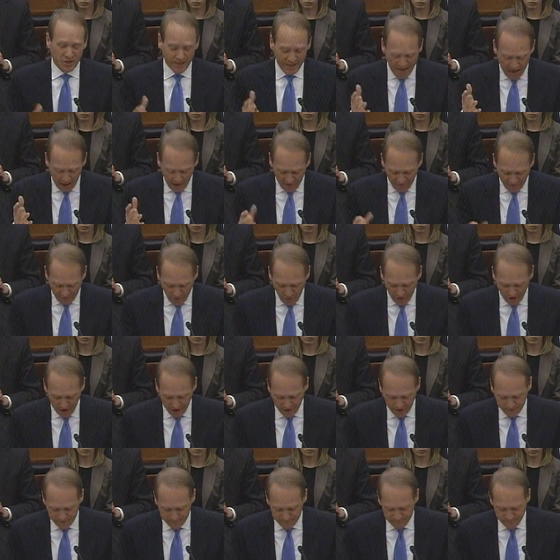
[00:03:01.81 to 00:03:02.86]
in
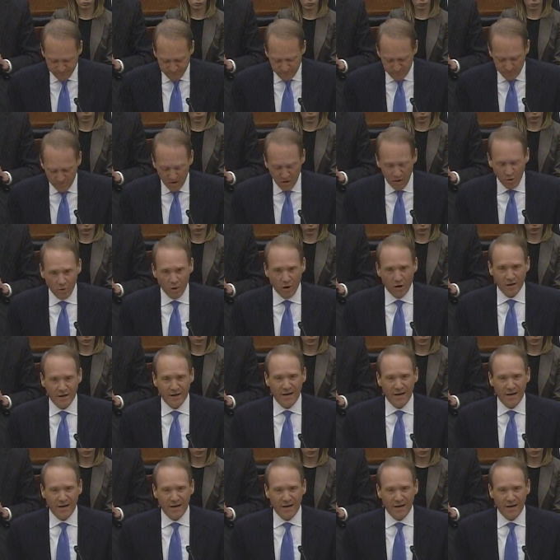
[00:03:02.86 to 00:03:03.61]
California, where